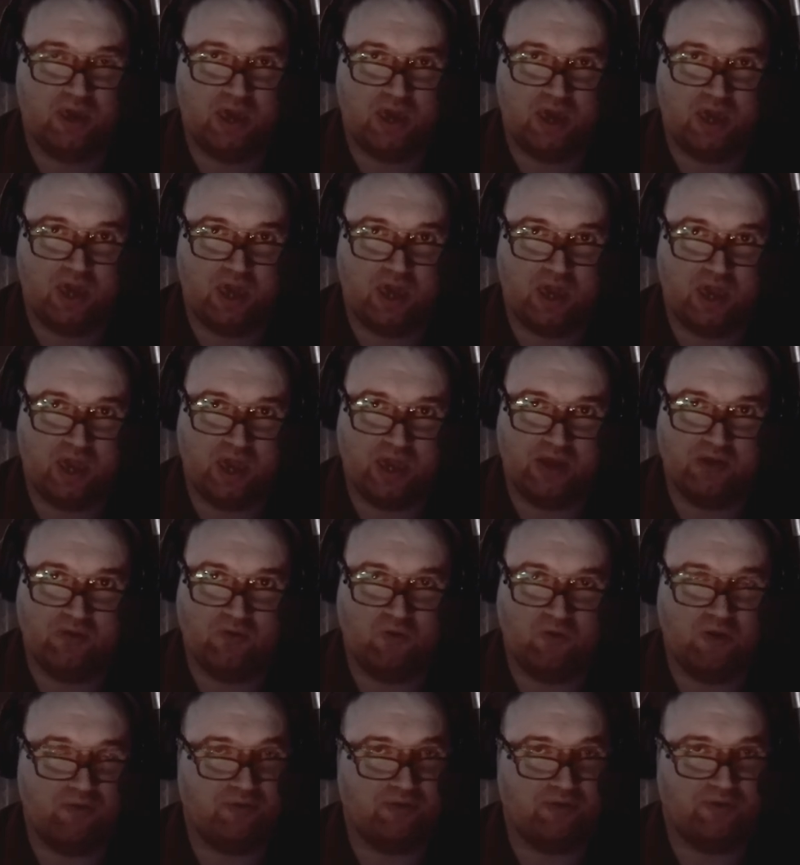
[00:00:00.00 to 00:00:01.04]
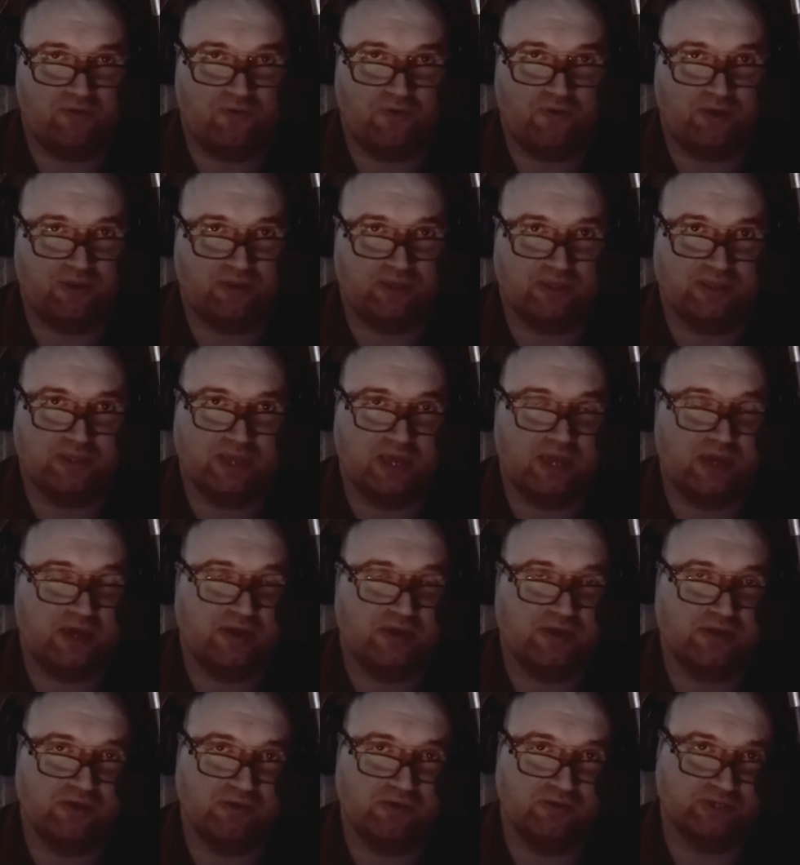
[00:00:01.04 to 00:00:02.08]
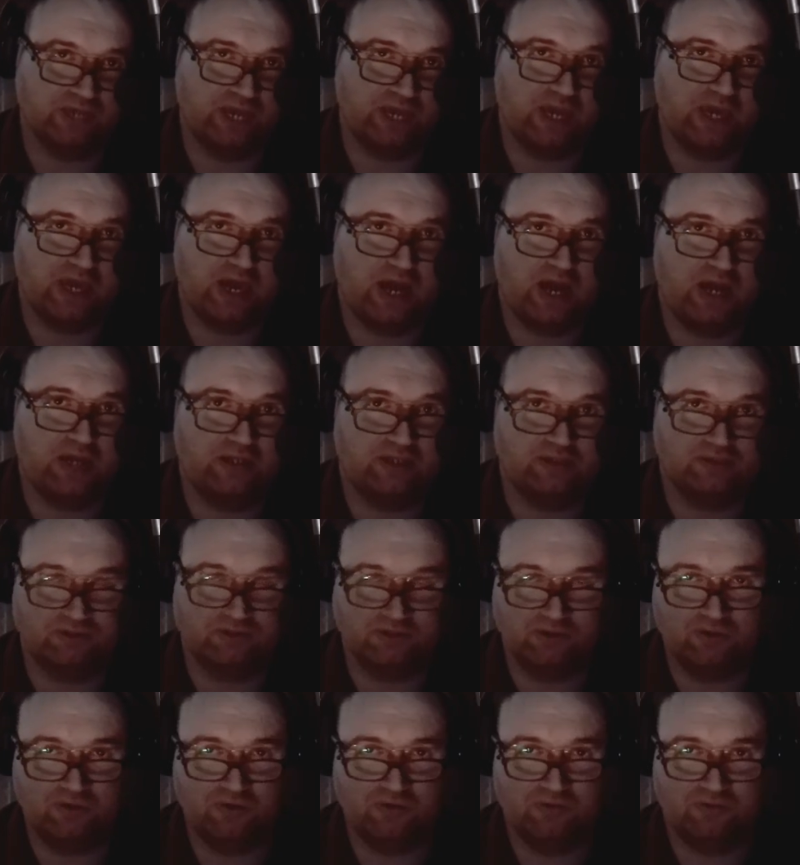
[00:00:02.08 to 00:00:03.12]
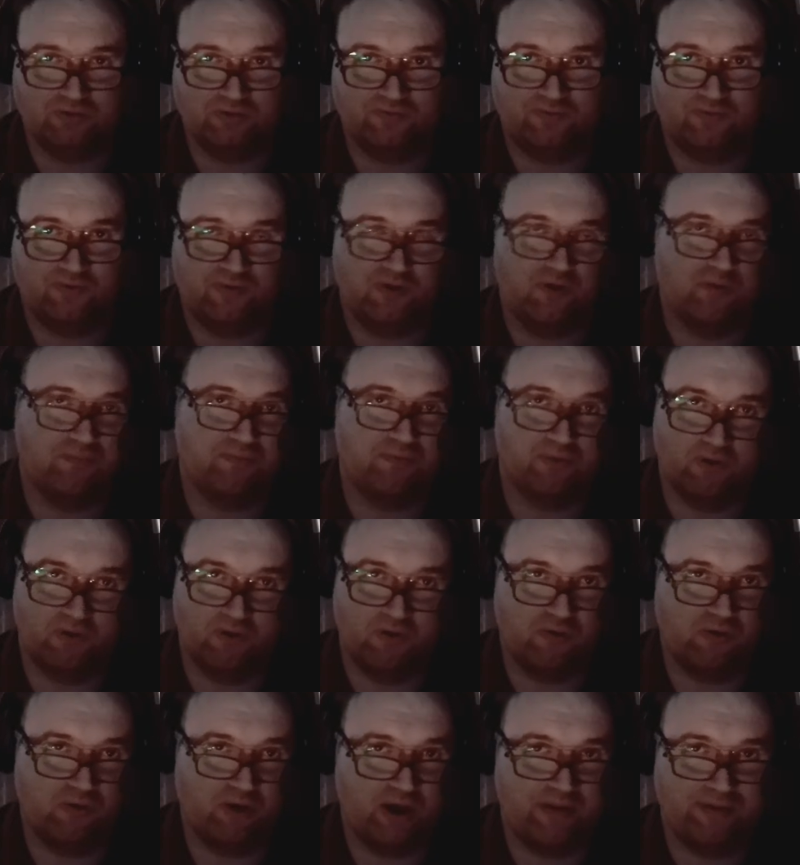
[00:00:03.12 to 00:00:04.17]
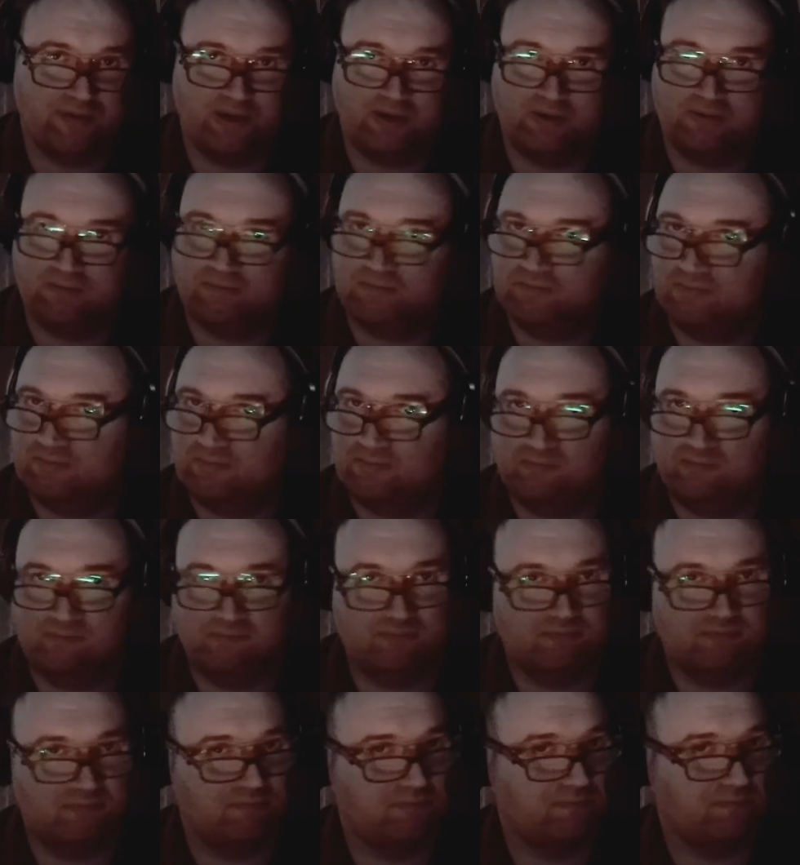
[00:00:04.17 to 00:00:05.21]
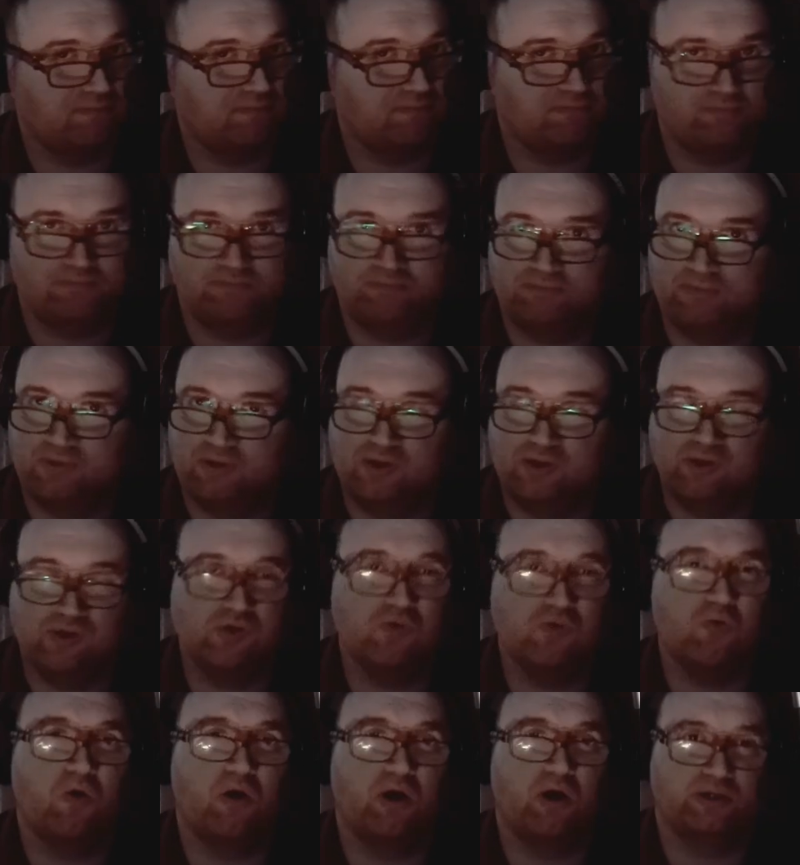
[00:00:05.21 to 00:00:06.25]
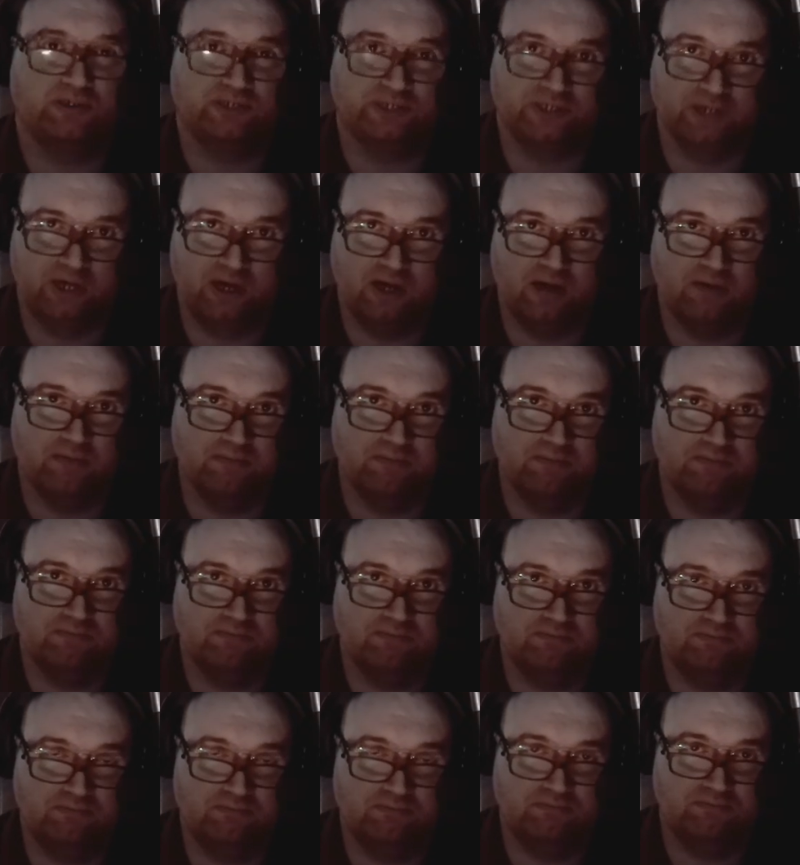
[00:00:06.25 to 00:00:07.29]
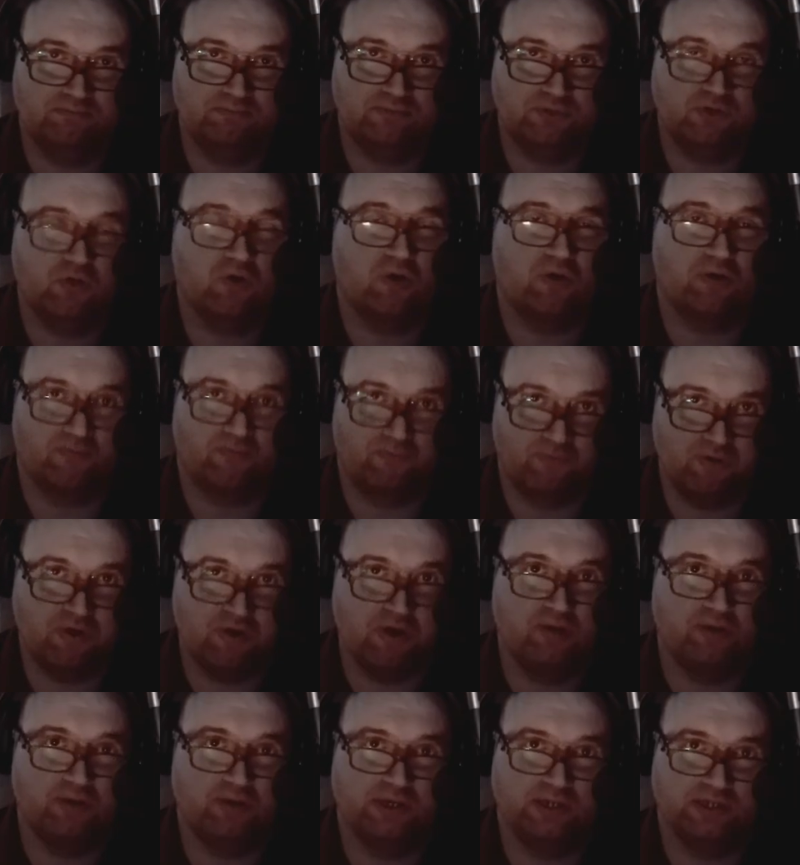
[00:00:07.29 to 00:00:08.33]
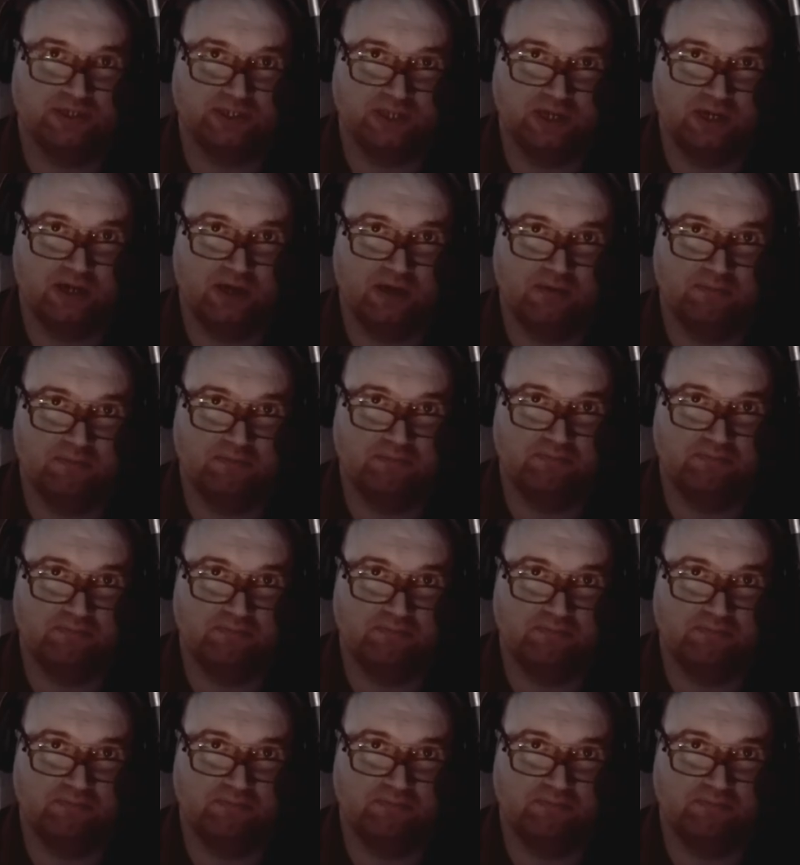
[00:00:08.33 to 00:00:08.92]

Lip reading: And whoever thought that they can use AI to use for their programming, you are dumb. You are really dumb.